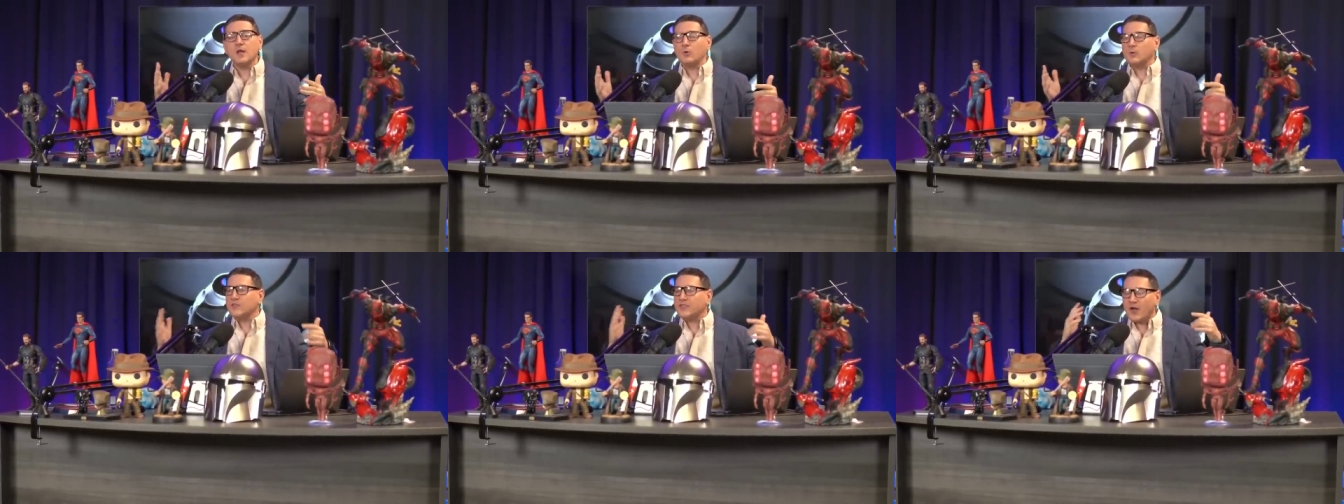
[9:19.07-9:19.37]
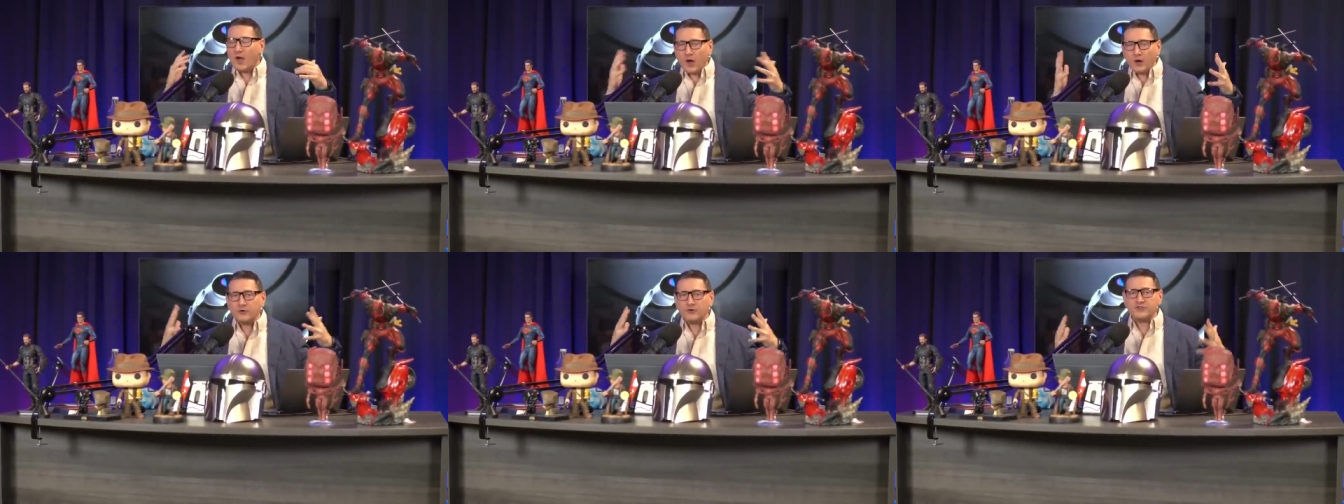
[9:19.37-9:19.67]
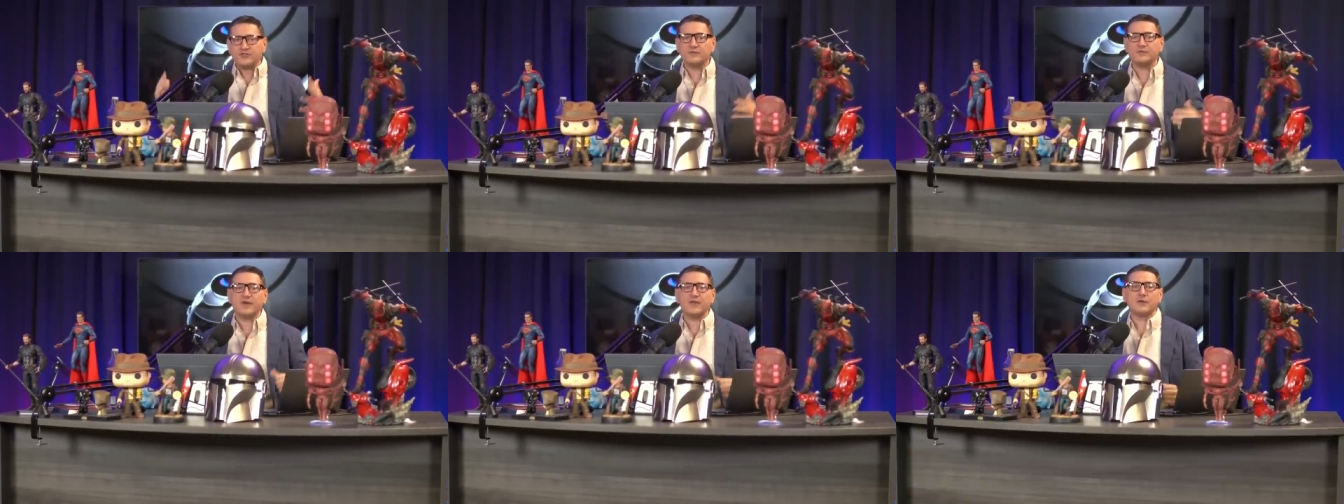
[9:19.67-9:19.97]
with
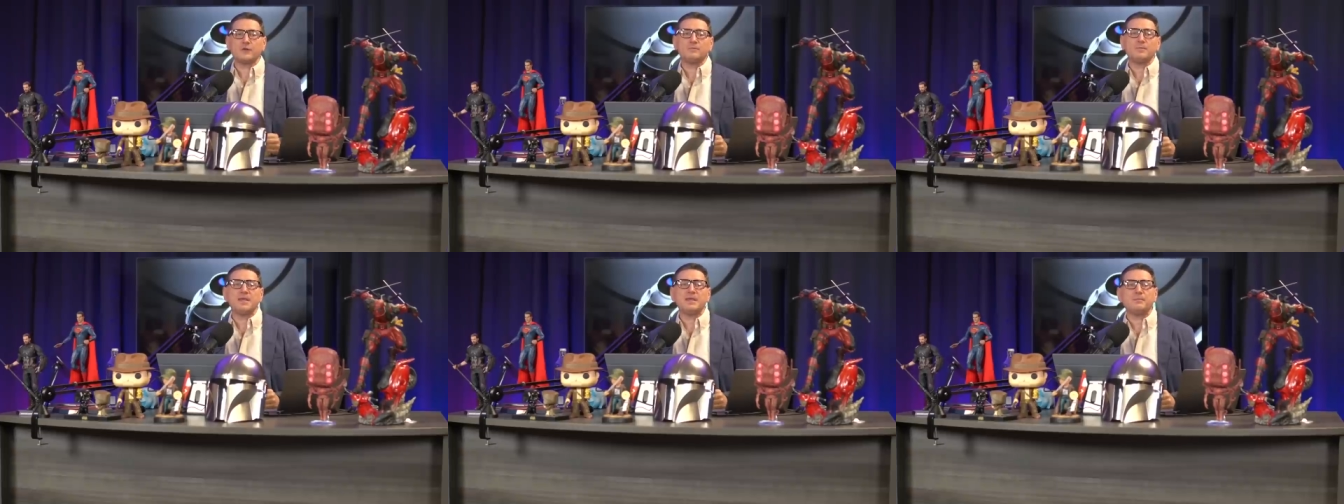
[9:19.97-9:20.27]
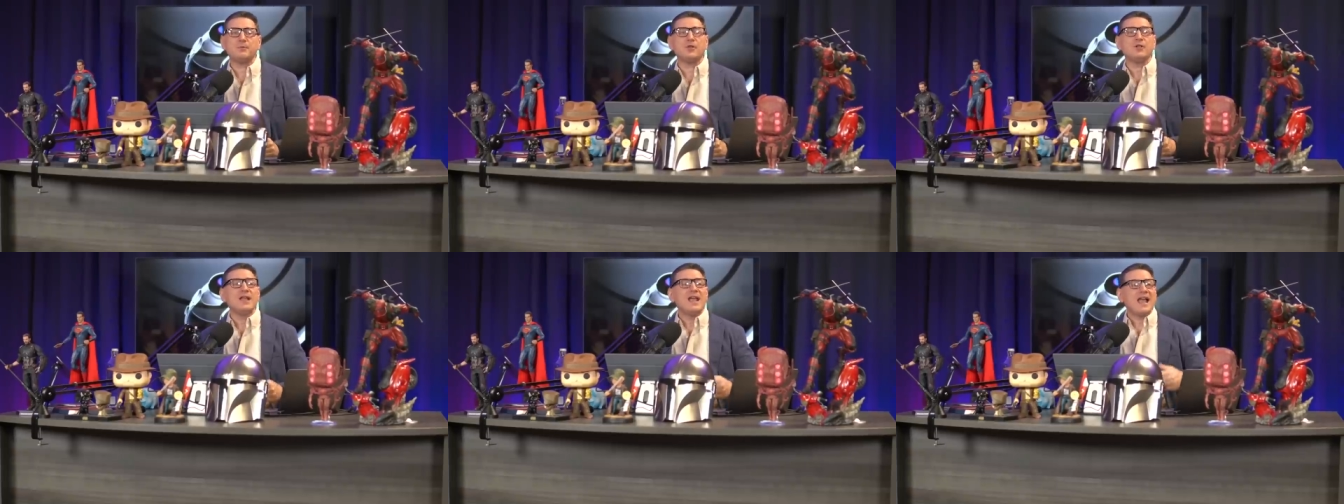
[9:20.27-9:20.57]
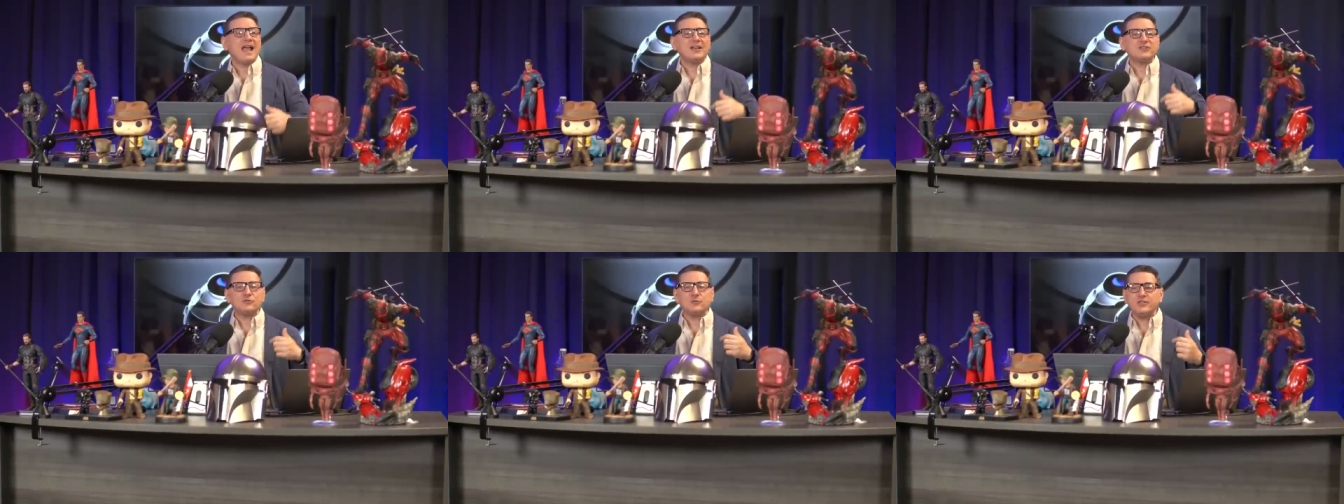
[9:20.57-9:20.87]
hundreds of other people
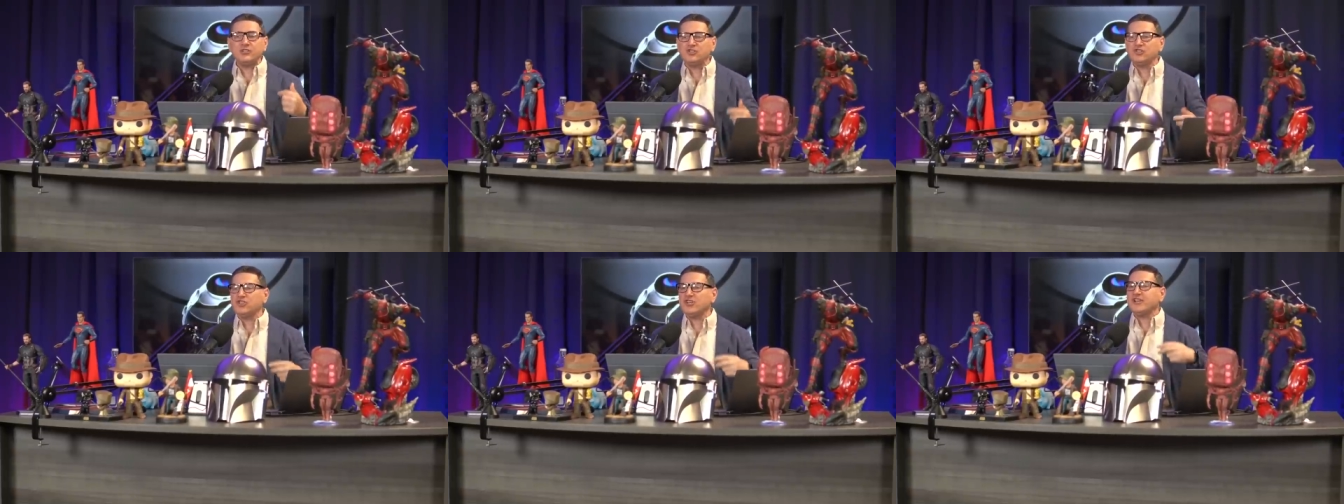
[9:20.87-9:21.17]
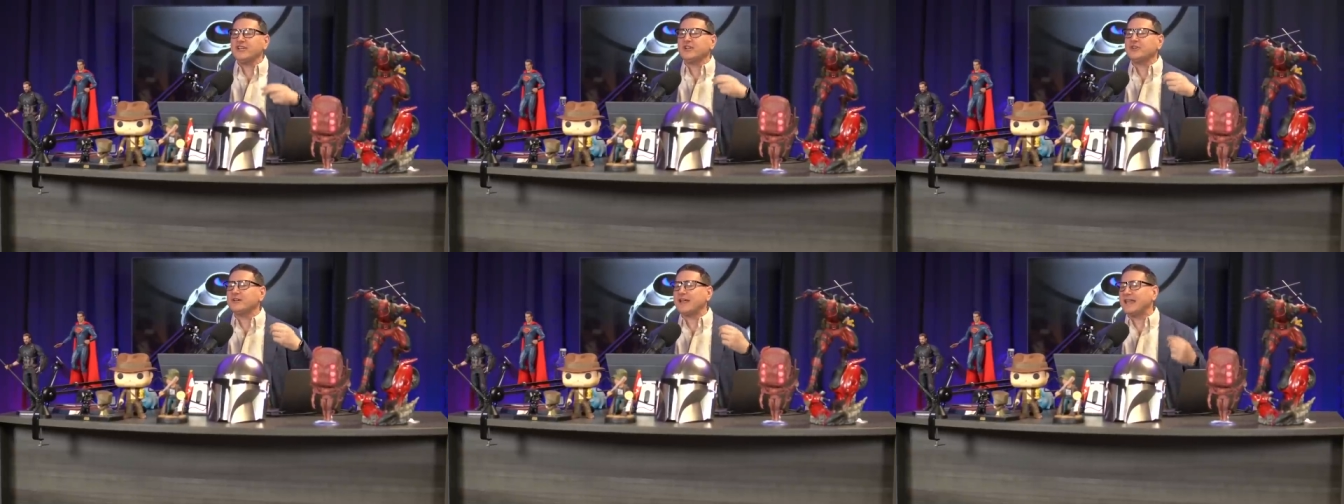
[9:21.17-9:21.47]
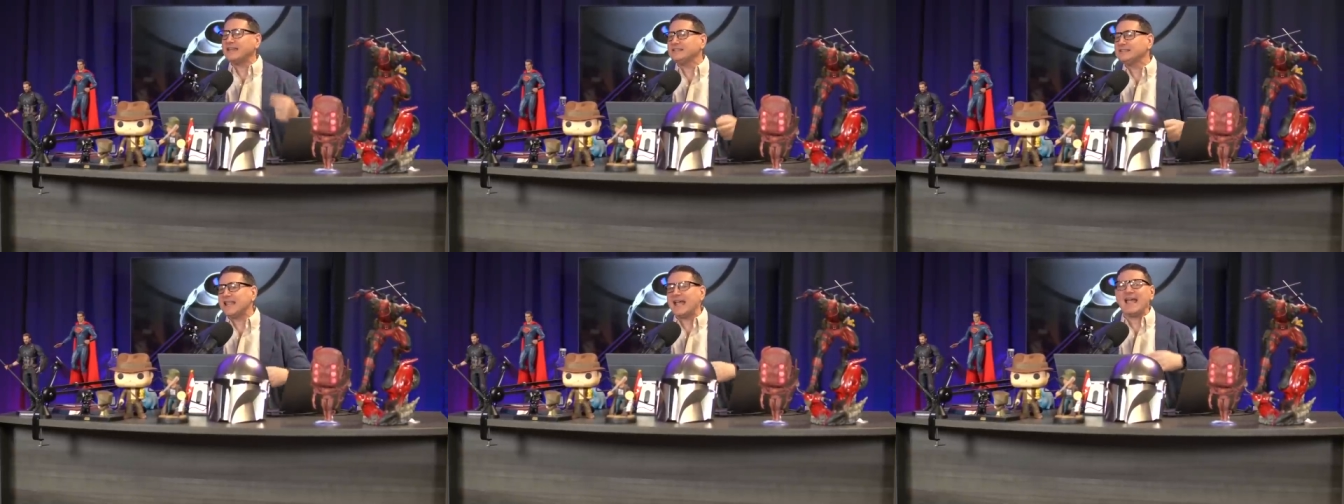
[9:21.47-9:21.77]
as we cheer
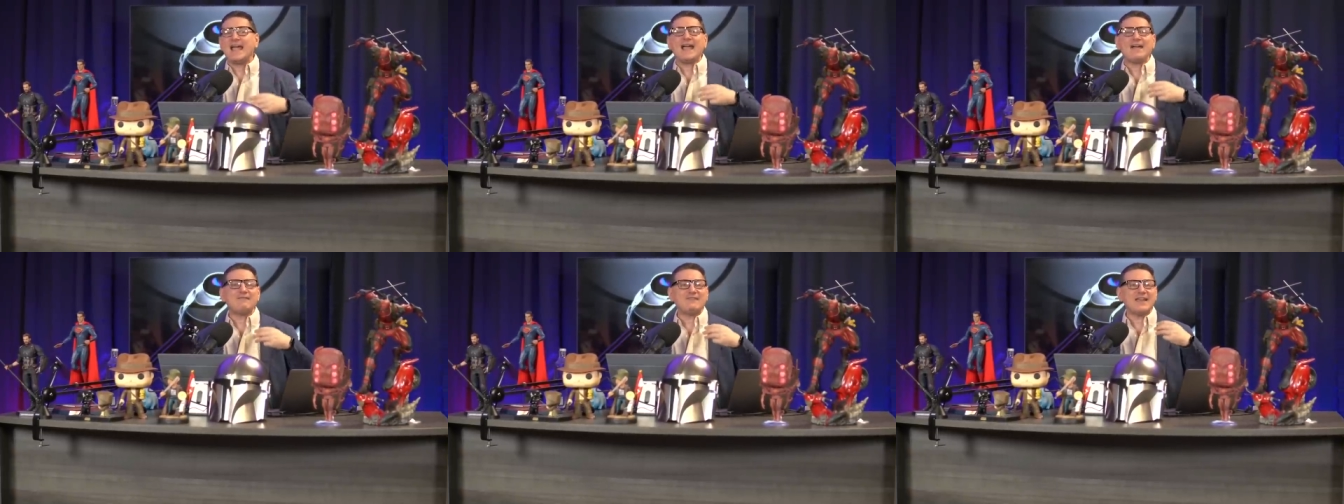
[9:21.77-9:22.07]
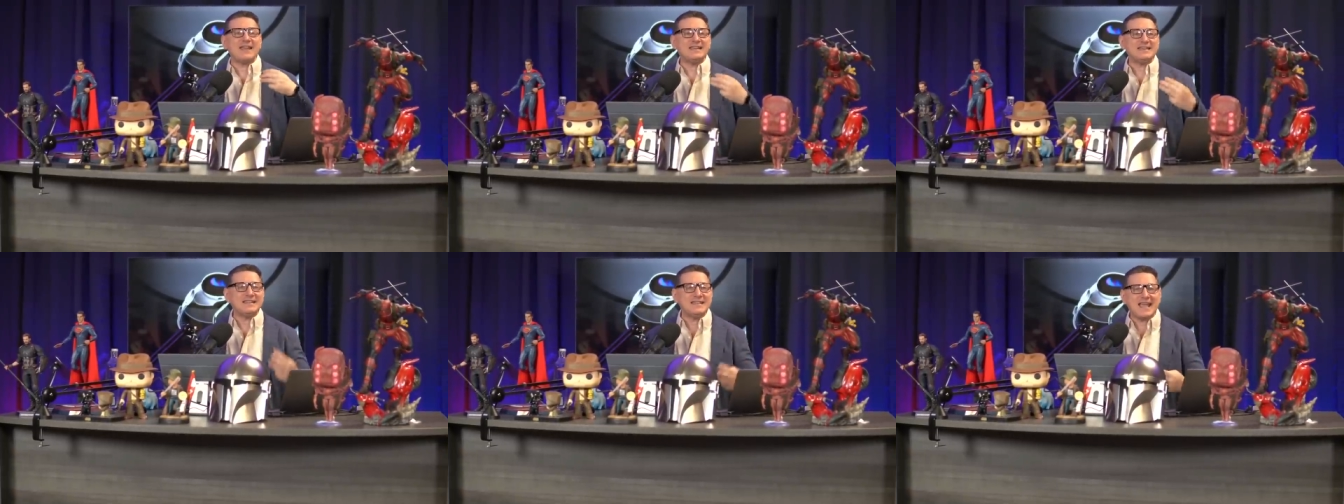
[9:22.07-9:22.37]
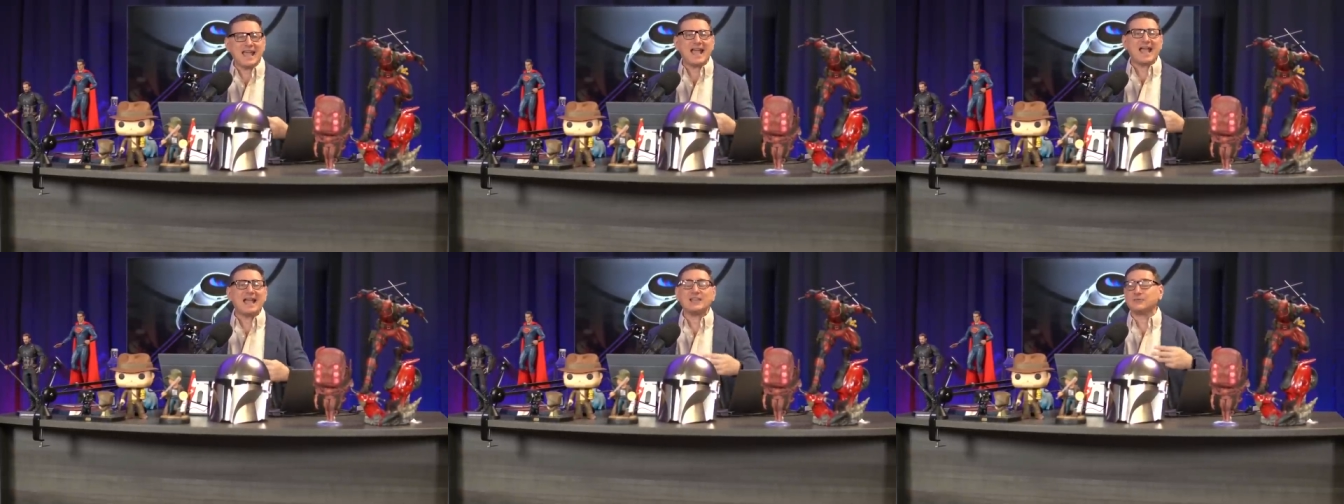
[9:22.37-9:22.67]
and laugh and
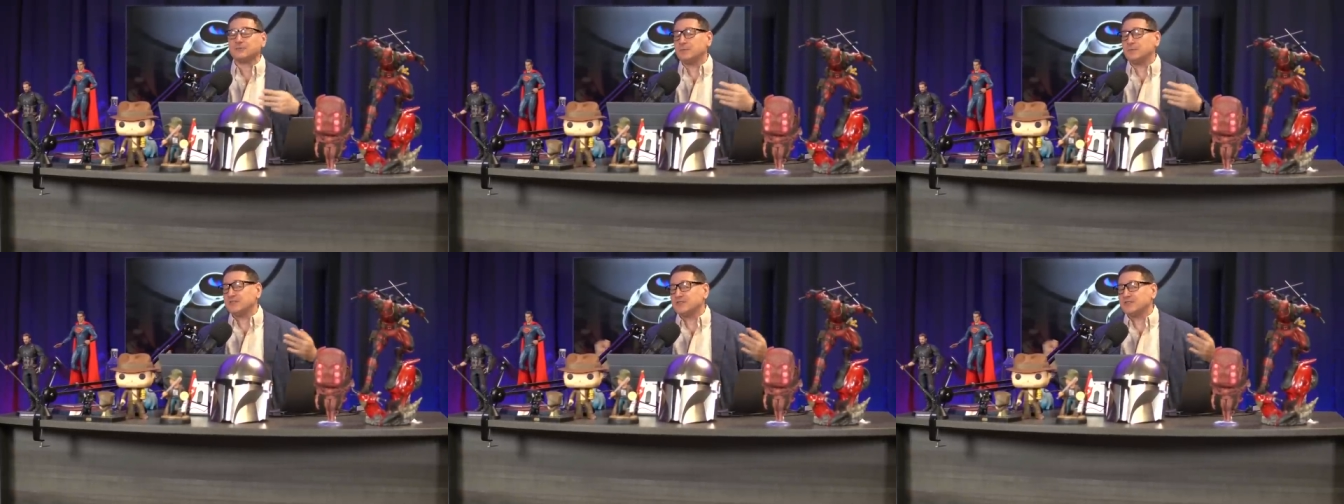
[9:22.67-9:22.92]
gasp and